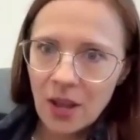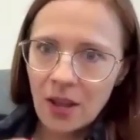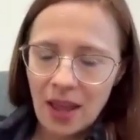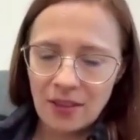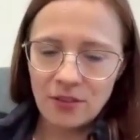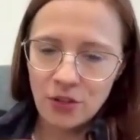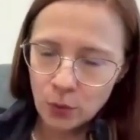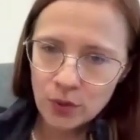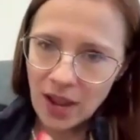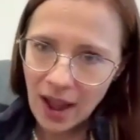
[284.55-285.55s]
and
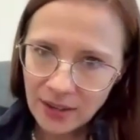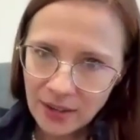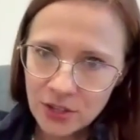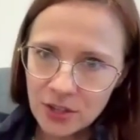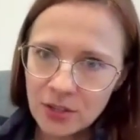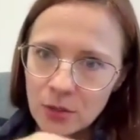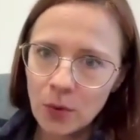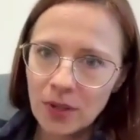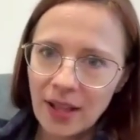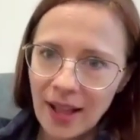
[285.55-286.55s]
those actions
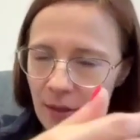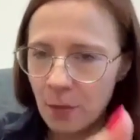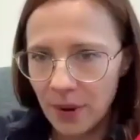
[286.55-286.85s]
will help